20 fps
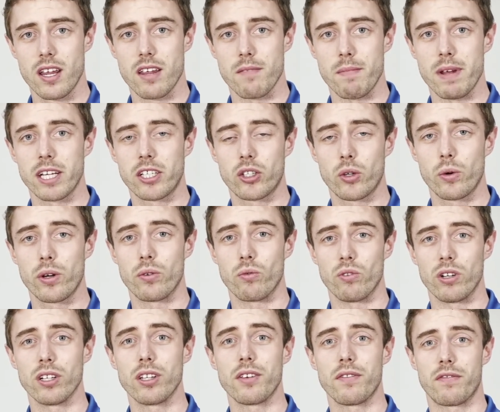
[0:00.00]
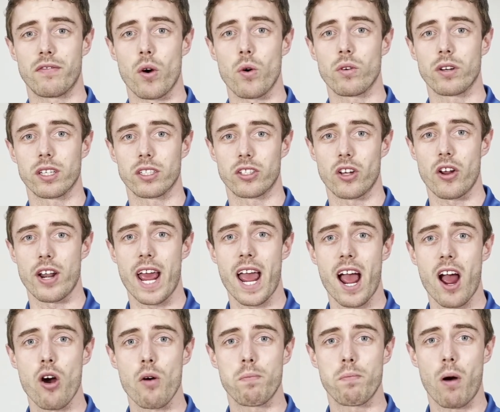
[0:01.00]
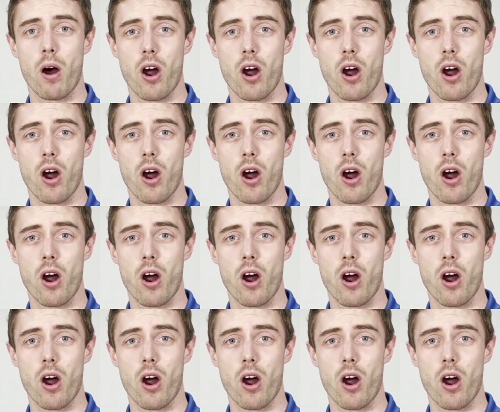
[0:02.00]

make sure we really focus on how